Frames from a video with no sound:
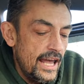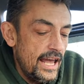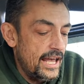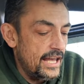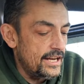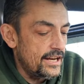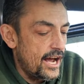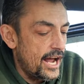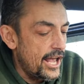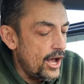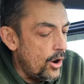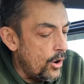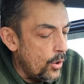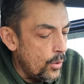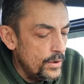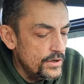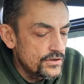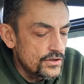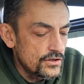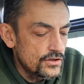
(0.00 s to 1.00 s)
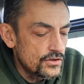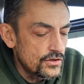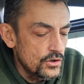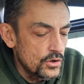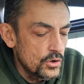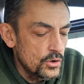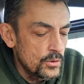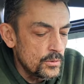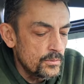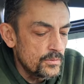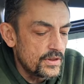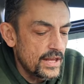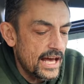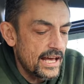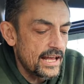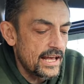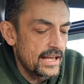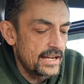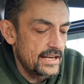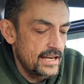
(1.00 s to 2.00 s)
and I always assume
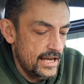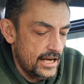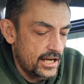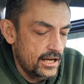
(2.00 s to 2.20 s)
that